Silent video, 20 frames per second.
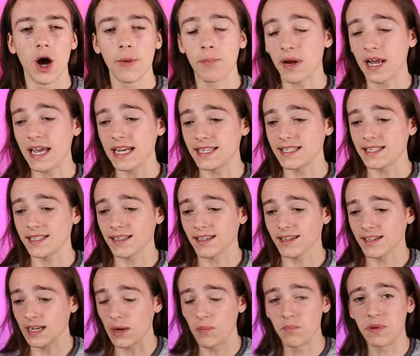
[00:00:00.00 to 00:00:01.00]
A place
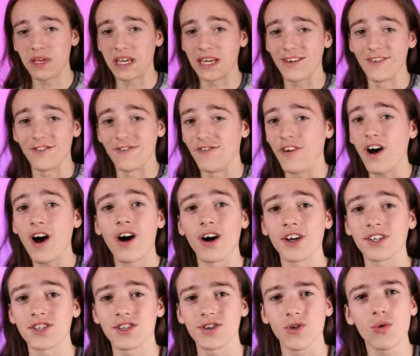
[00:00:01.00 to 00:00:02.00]
can be
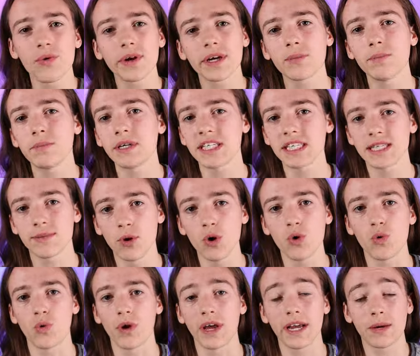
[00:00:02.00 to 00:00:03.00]
vast or it can be
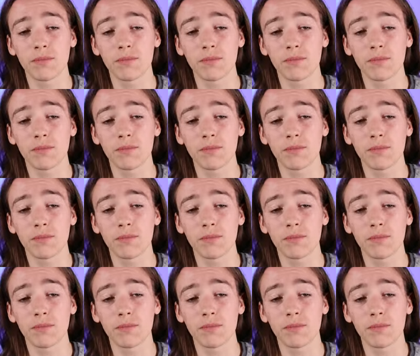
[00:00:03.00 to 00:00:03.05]
small,